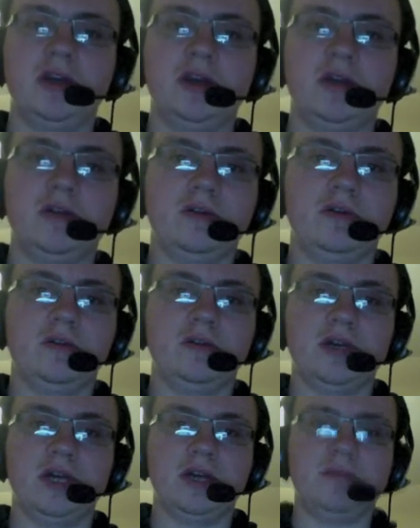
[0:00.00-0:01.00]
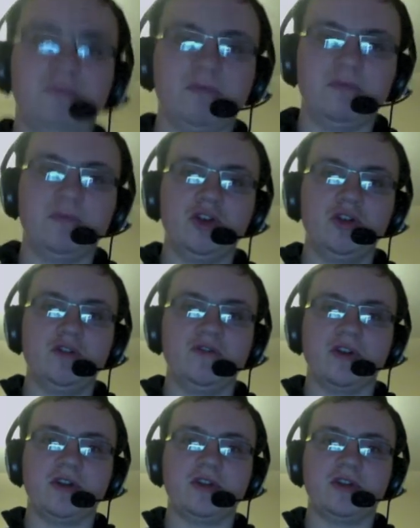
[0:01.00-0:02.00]

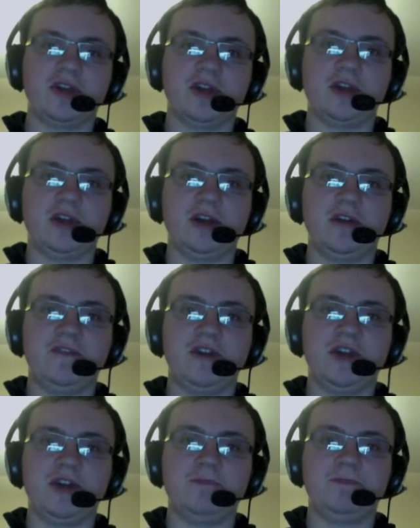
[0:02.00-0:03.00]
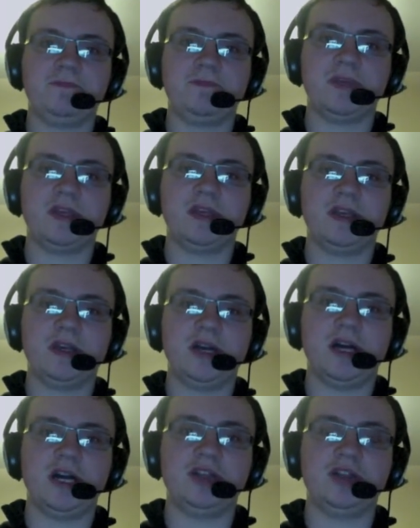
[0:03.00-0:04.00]
maneuver thing of
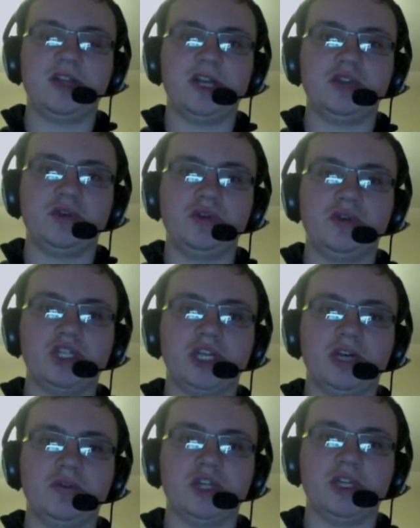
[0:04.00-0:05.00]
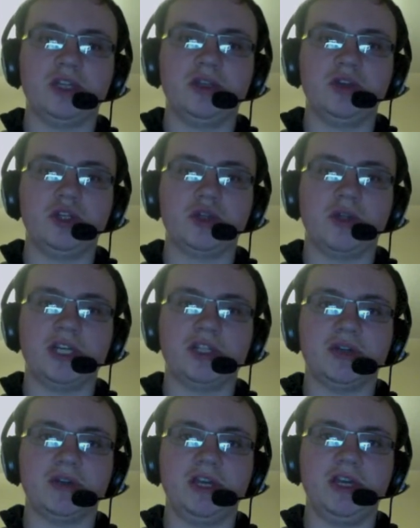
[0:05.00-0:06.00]
and Antonio Cesaro was like the
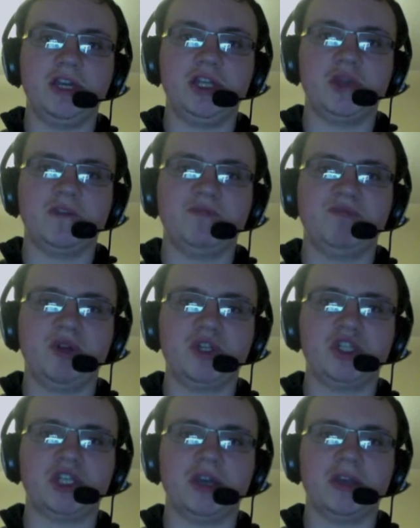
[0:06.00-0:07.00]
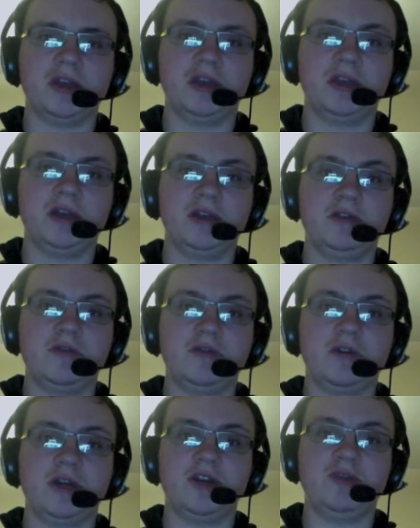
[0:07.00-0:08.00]
neutralizer. He sort of botched it. Don't know
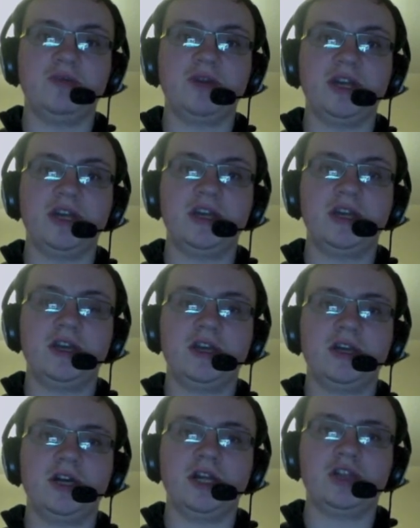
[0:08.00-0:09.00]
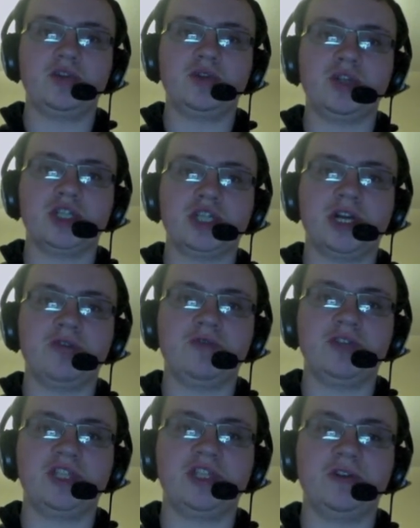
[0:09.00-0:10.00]
how, but Antonio Cesaro
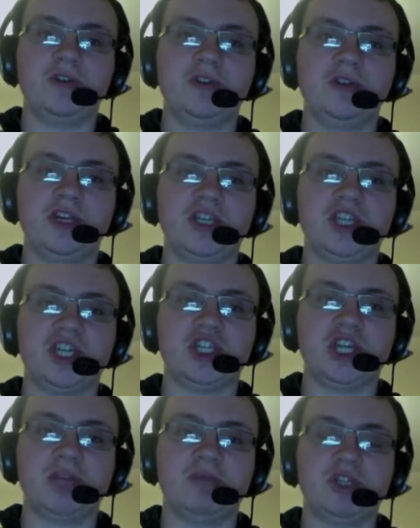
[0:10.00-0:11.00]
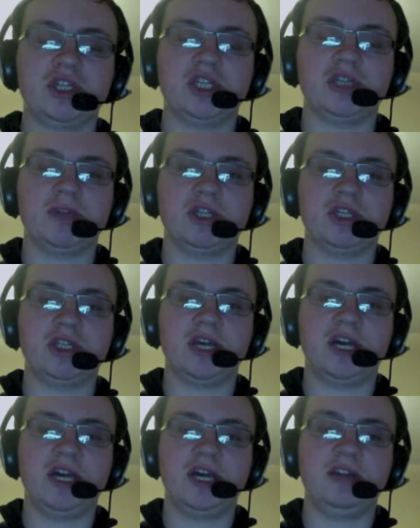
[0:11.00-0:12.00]
was still the United States champion. Just to mention
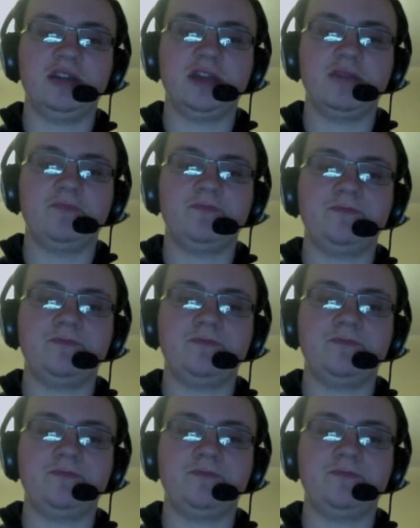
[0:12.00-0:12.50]
that, and